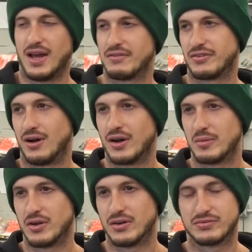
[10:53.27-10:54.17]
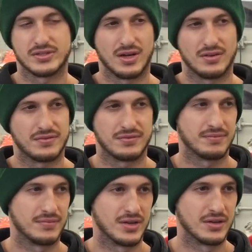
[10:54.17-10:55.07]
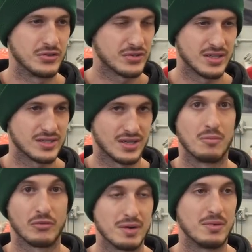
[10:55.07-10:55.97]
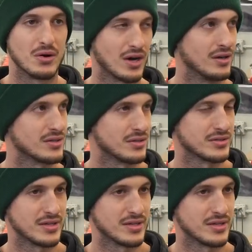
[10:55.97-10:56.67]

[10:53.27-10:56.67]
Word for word: I mean, and for automotive stuff, if you see some rainbow colors on